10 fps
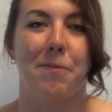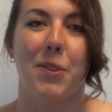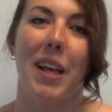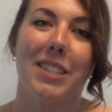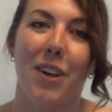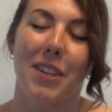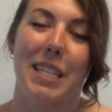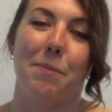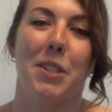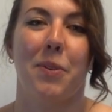So that's all the
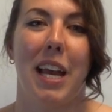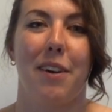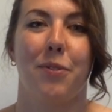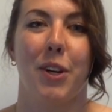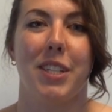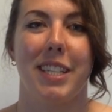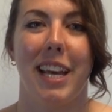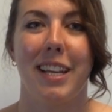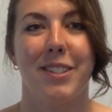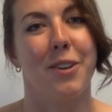tips that we have for you
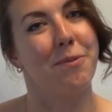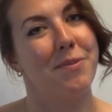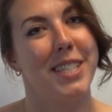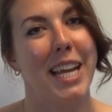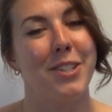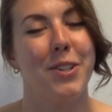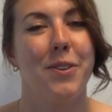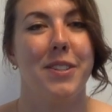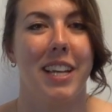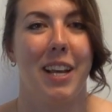today. So stay
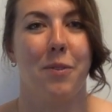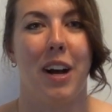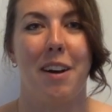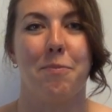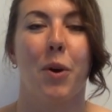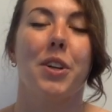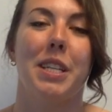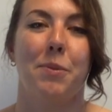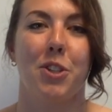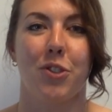tuned and we'll have more
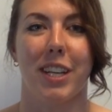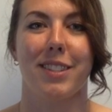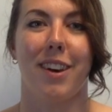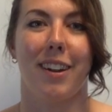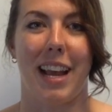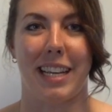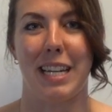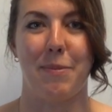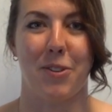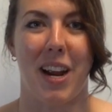tips and tricks on
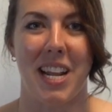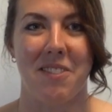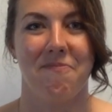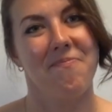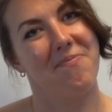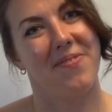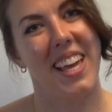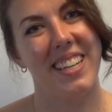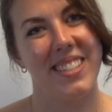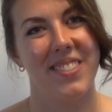academic writing.
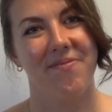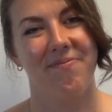Thanks.